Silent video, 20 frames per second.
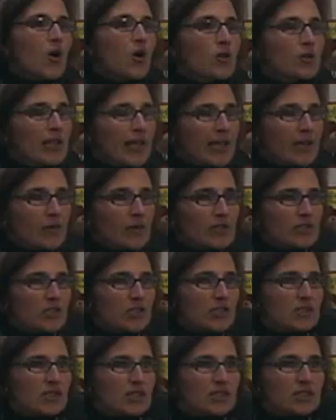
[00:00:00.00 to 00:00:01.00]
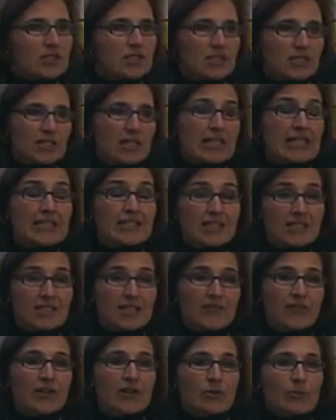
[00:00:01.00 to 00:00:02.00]
Whole language is a is a
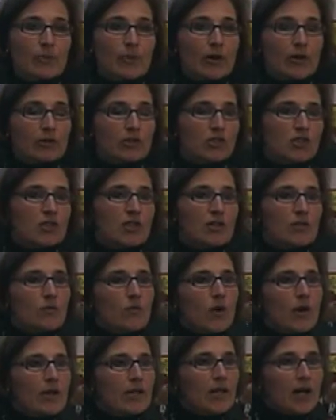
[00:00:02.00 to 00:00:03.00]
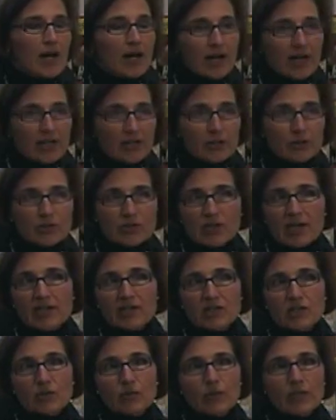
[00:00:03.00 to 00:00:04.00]
different approach than what I use
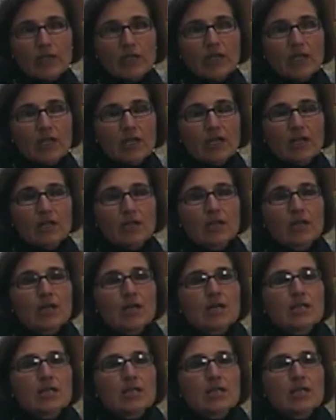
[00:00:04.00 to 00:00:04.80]
as a reading